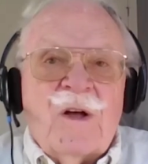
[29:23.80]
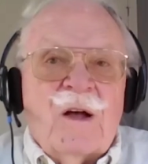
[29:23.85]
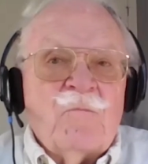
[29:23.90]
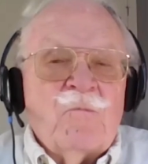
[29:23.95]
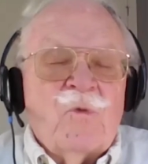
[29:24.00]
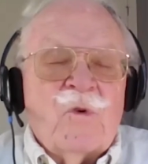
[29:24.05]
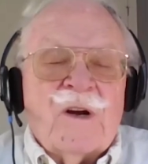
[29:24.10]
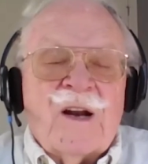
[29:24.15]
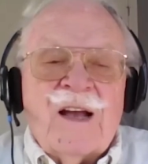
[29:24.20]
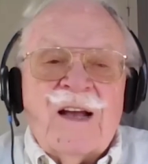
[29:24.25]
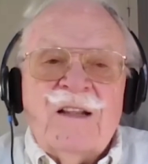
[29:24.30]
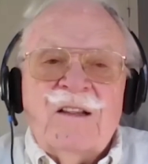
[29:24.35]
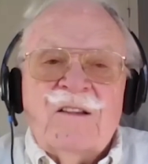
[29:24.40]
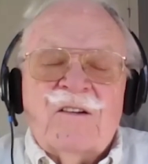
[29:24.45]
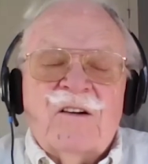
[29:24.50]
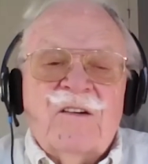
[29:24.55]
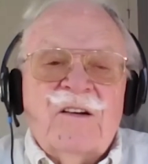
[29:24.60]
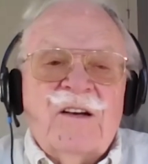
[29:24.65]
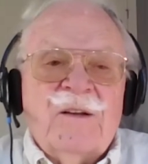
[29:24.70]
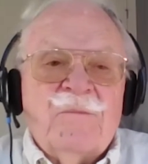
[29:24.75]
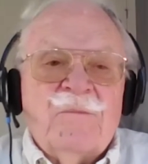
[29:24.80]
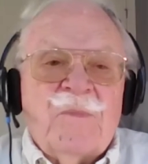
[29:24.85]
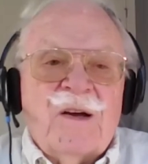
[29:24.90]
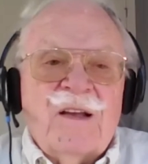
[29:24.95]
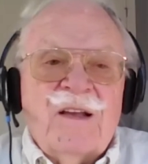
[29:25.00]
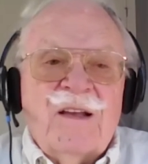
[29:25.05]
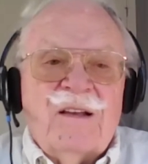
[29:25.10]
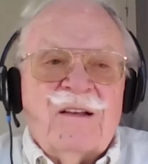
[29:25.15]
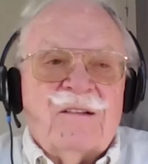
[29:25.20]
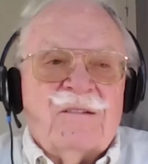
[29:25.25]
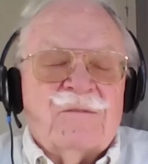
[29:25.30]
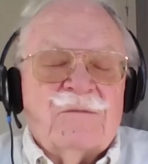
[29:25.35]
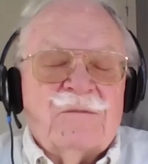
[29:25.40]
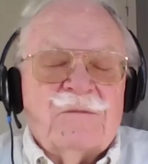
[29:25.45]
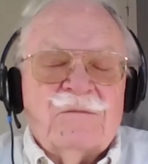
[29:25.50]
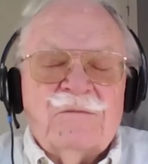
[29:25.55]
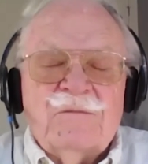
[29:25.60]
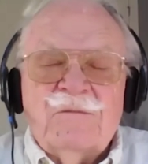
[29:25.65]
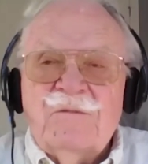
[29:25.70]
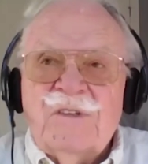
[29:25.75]
what I learned in my
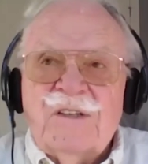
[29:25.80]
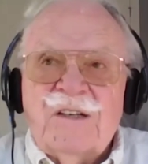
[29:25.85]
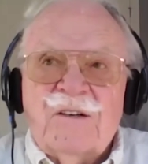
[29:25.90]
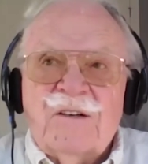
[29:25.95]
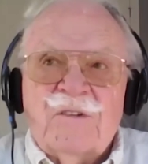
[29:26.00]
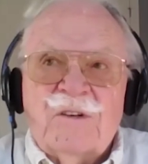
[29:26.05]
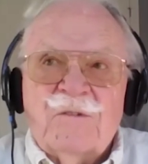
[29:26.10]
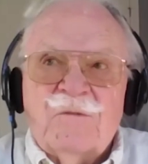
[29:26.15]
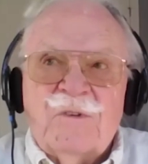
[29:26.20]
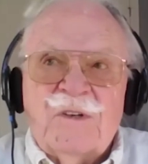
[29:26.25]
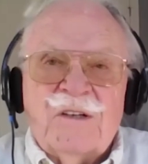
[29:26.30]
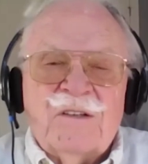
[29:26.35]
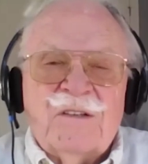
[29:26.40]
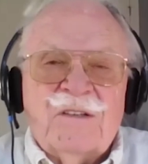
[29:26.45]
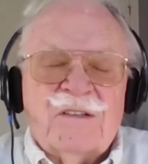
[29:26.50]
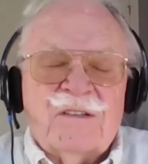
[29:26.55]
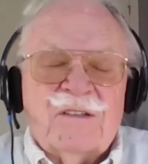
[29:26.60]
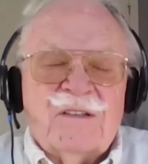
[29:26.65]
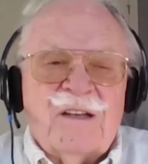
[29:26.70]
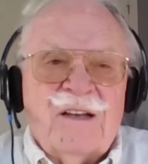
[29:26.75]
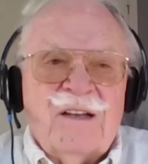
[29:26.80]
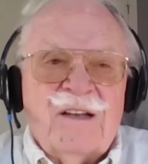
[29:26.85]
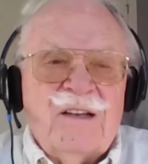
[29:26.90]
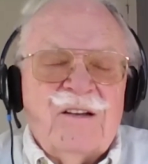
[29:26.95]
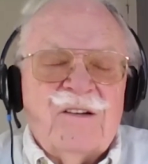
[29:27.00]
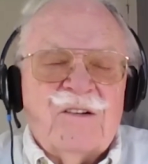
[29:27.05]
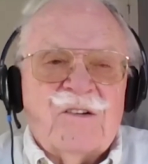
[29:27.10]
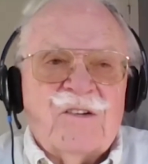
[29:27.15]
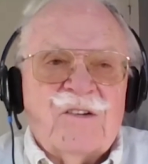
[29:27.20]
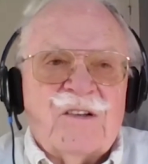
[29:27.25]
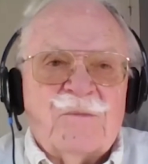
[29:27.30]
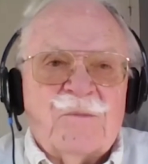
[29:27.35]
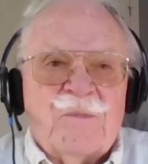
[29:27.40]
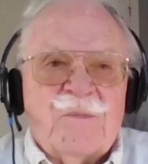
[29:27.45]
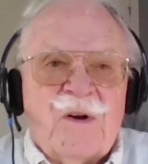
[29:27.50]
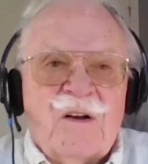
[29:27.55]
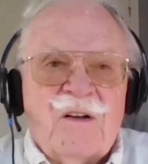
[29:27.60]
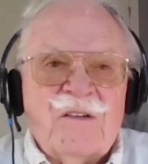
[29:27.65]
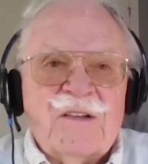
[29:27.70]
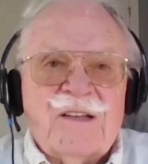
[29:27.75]
whatever it was, 10 years in
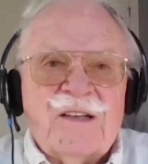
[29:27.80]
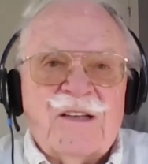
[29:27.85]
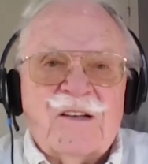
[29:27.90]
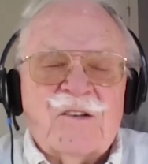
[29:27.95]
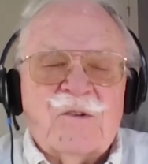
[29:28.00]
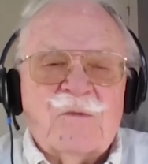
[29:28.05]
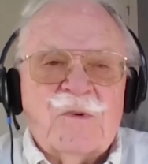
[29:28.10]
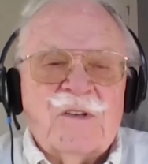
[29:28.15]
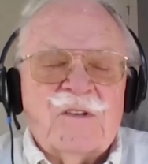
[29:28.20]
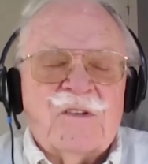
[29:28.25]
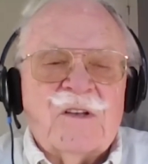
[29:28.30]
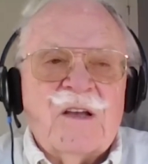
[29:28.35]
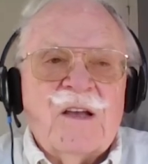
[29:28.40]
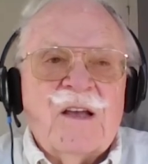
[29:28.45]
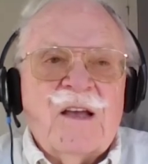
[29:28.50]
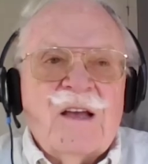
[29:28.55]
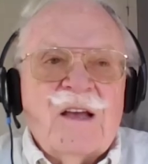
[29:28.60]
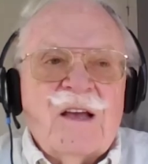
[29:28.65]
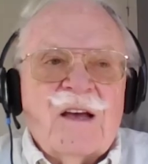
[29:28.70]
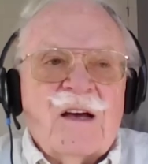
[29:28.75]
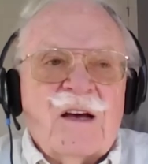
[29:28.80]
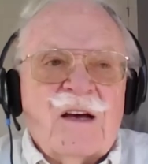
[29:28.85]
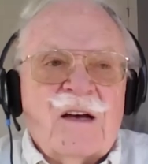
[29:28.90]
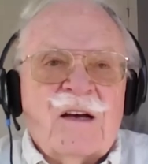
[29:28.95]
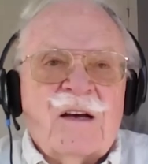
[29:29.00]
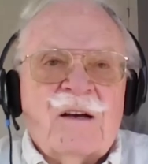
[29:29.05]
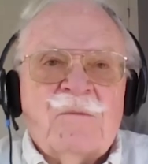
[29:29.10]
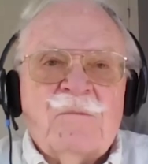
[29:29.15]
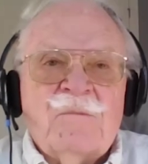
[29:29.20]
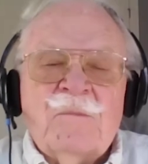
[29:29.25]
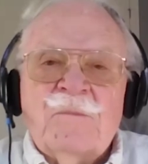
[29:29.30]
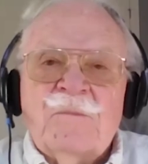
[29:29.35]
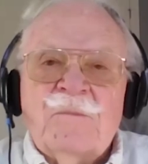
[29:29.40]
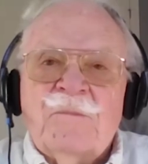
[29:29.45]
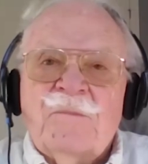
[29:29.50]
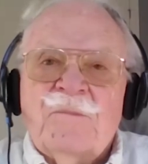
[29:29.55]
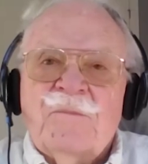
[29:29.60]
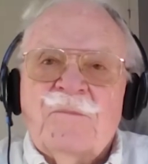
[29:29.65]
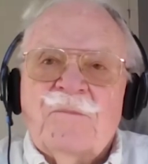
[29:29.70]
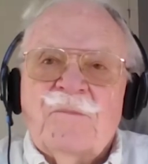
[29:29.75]
politics was,
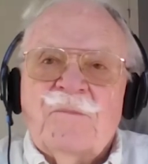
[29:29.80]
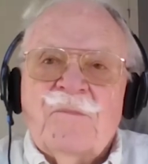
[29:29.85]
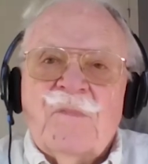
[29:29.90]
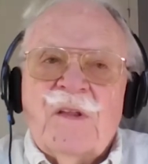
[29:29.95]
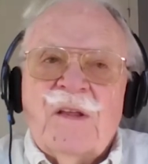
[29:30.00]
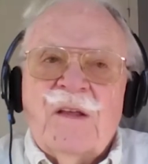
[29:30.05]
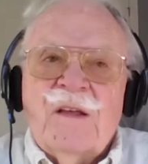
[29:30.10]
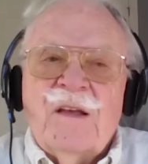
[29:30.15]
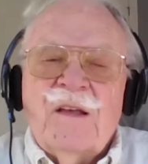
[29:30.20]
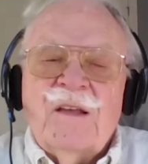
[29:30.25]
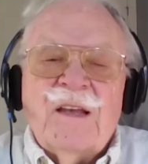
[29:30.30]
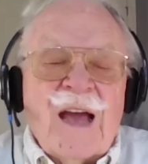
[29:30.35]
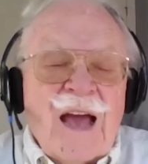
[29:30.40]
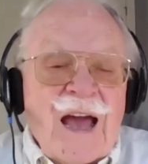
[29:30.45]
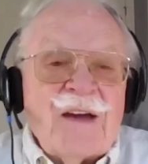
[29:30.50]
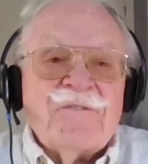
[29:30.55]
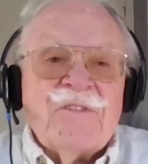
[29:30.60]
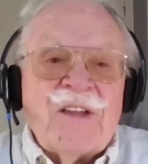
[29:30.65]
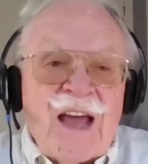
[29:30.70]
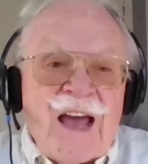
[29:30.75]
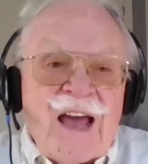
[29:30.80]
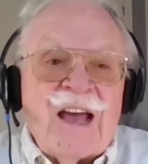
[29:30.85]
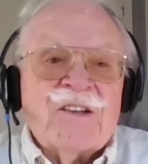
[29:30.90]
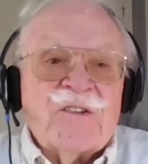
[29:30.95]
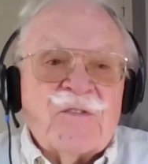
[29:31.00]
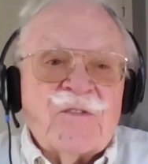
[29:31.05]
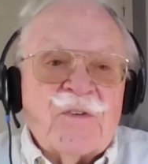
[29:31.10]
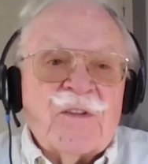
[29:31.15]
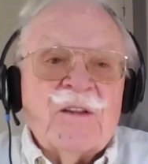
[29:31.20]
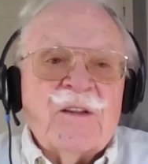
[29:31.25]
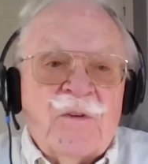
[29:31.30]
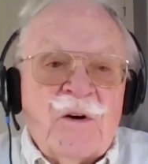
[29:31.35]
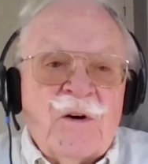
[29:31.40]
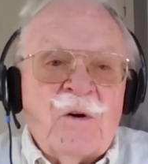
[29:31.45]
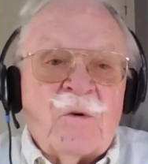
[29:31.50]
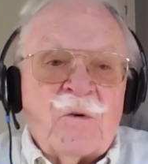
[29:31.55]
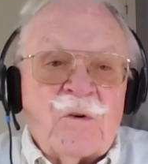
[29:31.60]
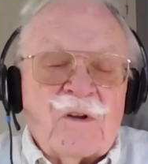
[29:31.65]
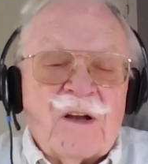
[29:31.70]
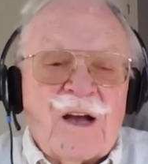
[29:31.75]
you have to ask for the
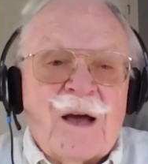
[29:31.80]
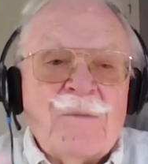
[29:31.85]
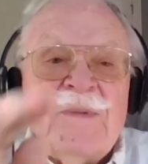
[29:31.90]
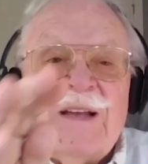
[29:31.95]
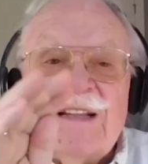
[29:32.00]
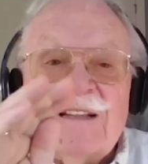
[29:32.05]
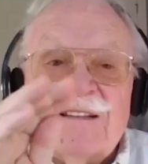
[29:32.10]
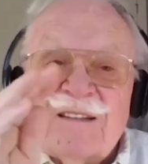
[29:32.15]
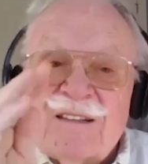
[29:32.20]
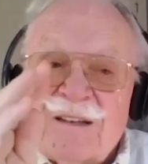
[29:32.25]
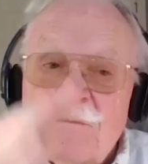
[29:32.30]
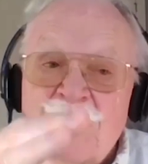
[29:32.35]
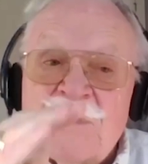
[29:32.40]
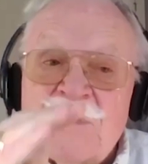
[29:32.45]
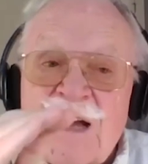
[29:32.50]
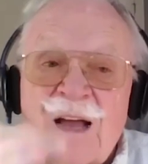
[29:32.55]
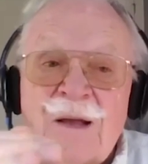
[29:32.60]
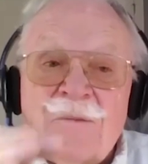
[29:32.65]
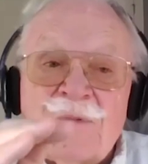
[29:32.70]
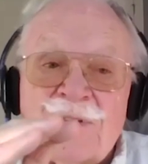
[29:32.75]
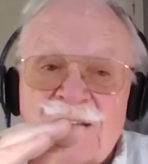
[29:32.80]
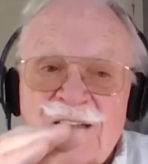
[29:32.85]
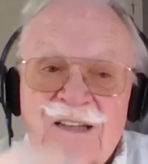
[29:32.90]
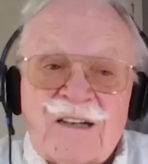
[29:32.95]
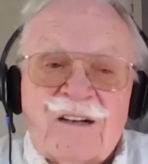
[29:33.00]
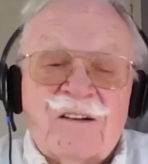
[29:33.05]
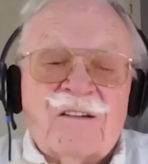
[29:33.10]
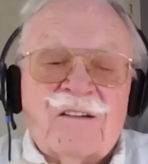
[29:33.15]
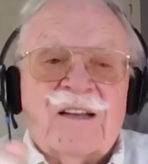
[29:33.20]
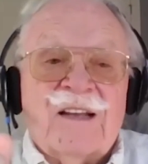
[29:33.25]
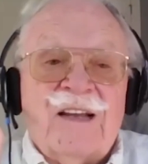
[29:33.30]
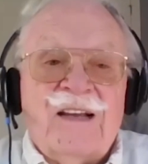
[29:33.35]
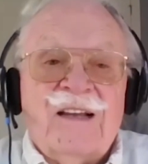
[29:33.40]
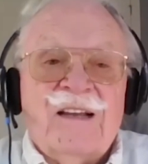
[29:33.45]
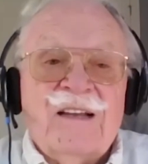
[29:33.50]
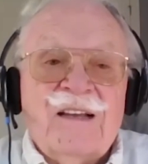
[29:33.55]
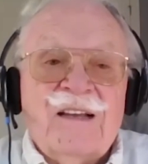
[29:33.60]
vote. I mean, sometimes literally,